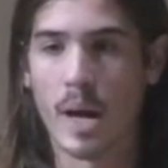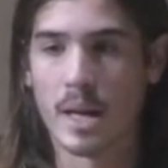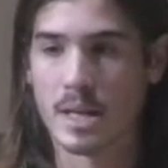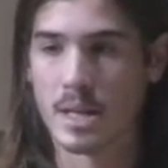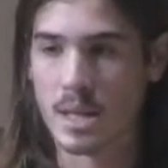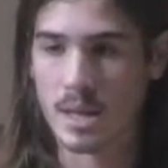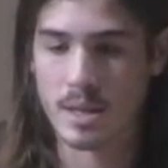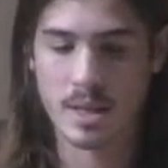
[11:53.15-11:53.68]

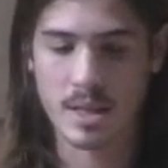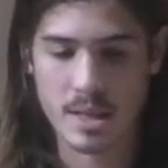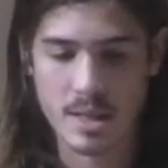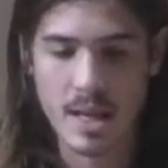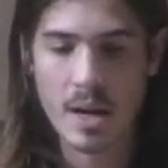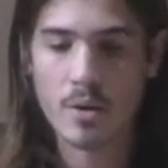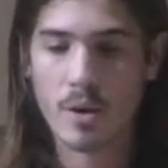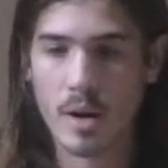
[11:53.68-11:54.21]
talking
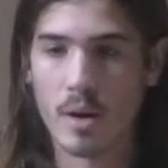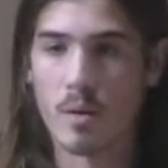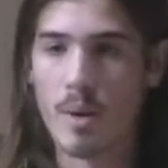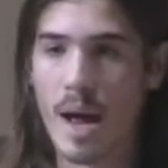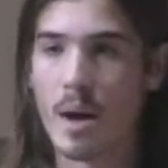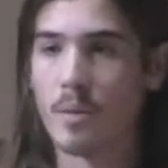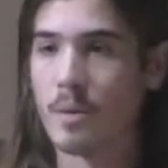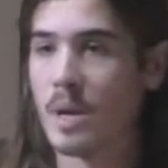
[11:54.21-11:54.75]
through
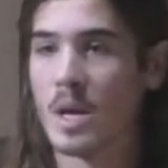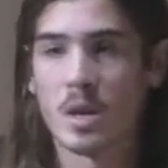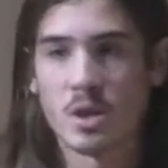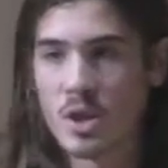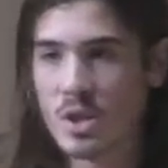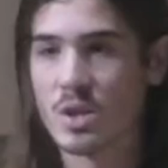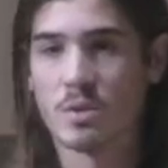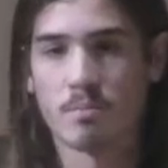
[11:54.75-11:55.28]
difference,
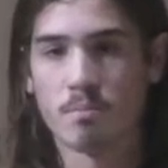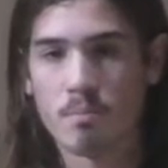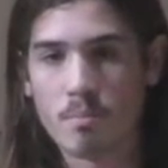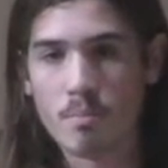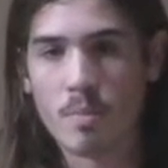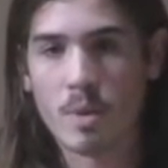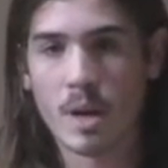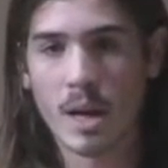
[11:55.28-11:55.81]

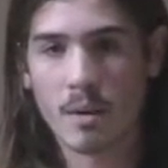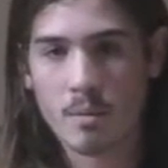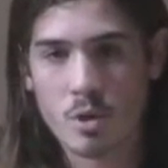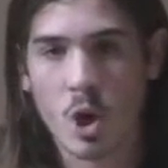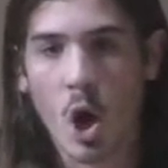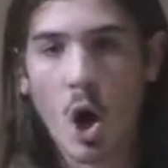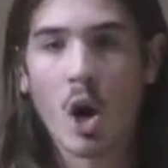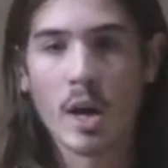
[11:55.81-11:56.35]
I think
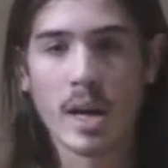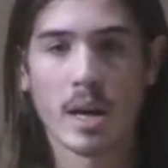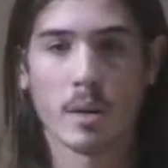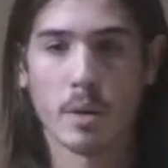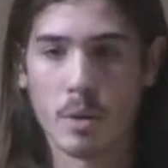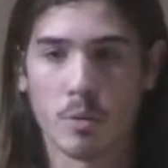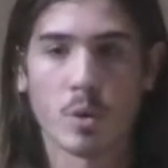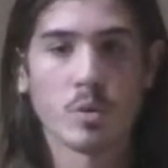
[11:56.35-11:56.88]
we
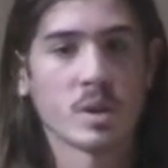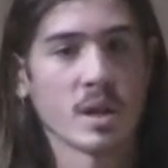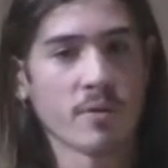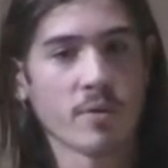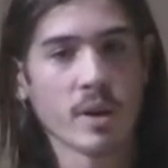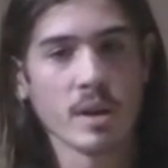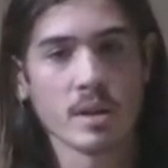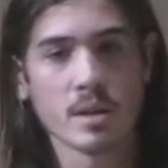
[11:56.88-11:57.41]
can
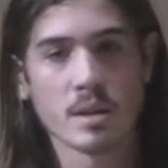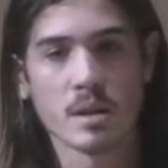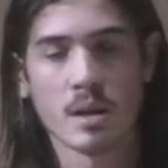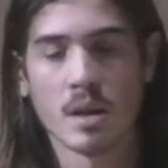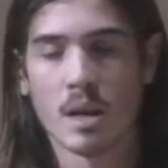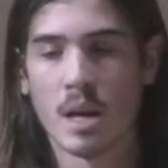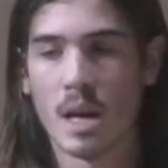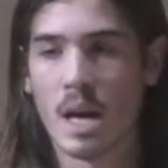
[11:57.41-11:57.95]
initiate a
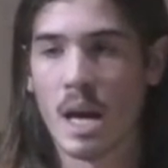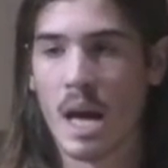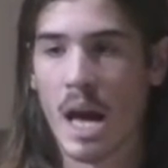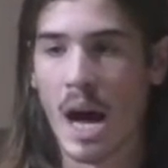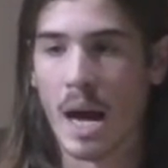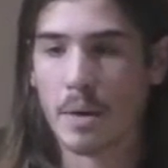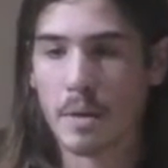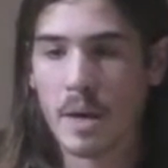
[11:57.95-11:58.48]
global
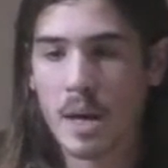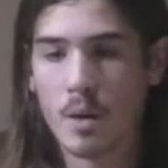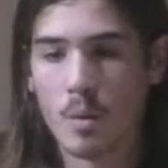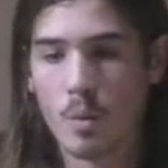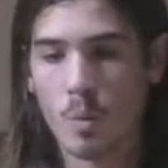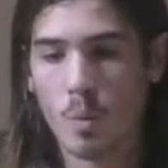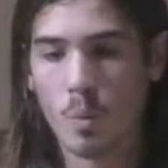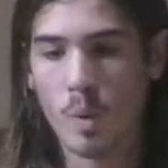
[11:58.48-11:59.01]
movement
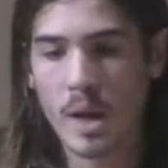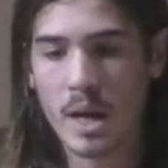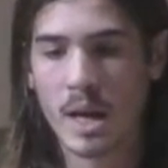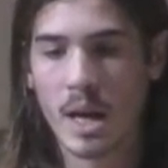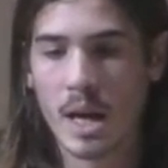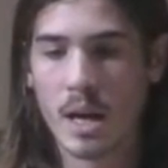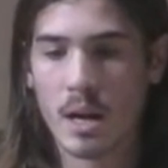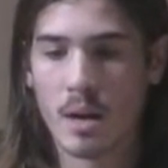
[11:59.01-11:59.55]
that
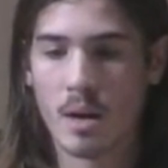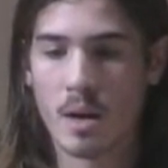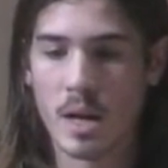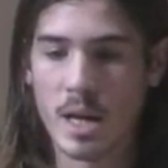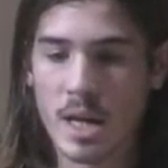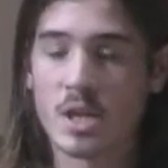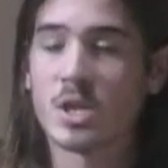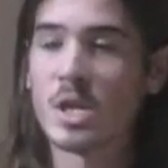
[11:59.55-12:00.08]

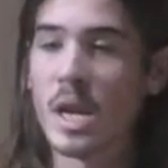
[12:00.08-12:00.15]
is